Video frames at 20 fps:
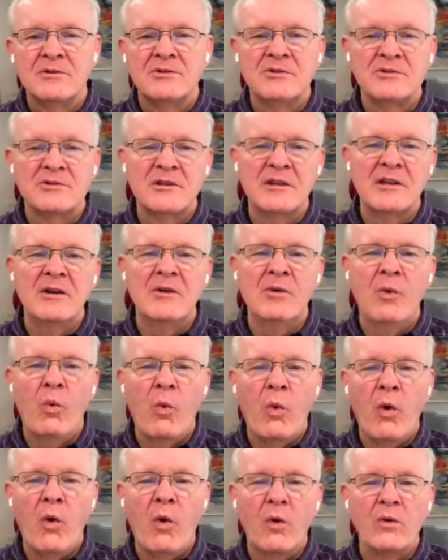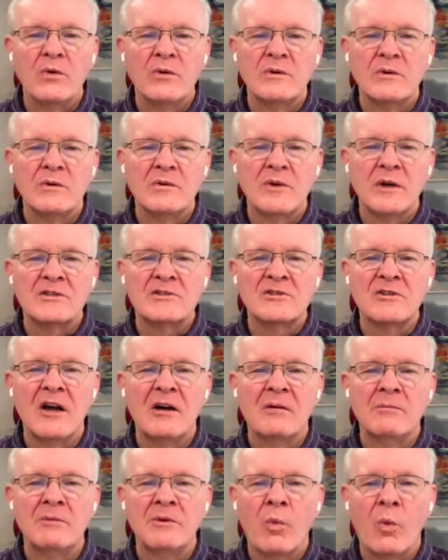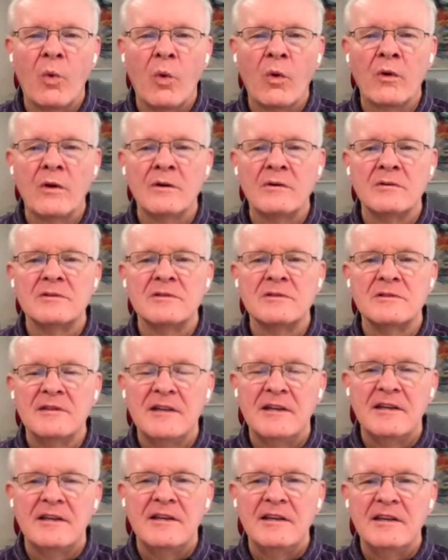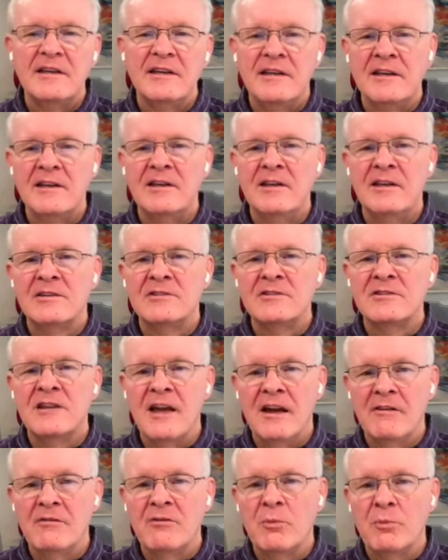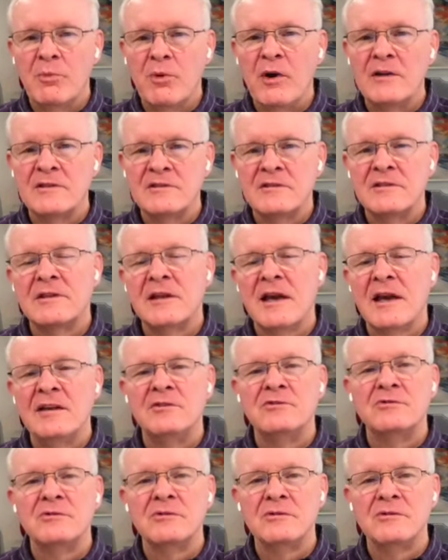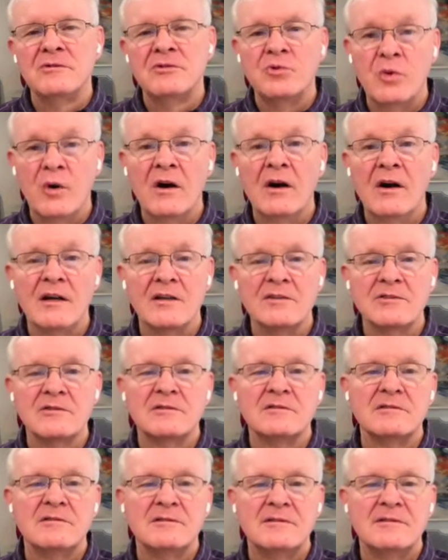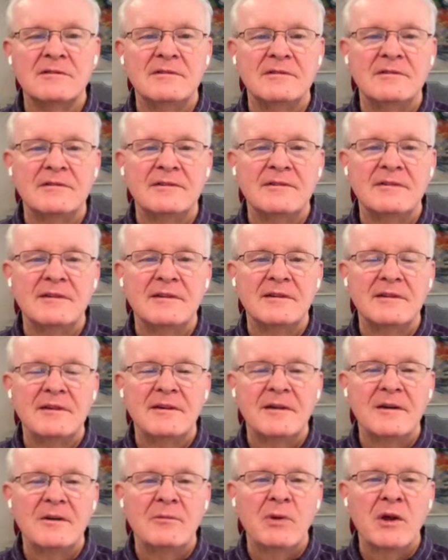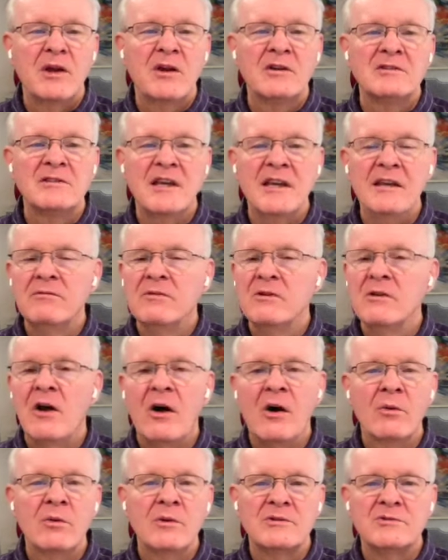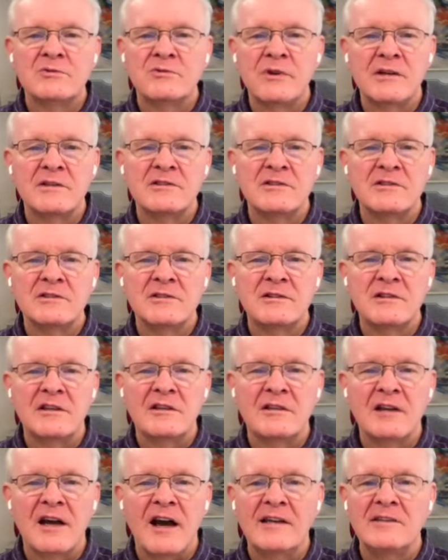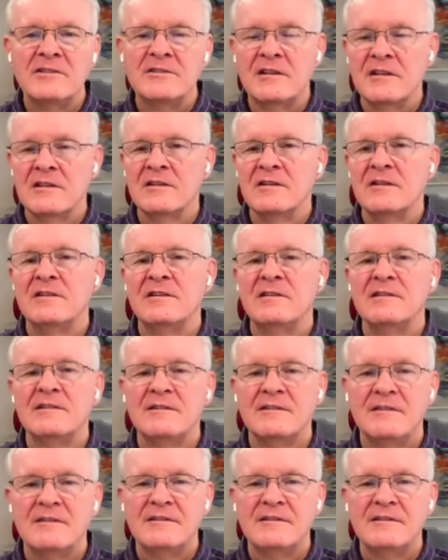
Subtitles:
But you see, what Solomon warns is an ever-present danger to us. Because evil always dresses enticingly.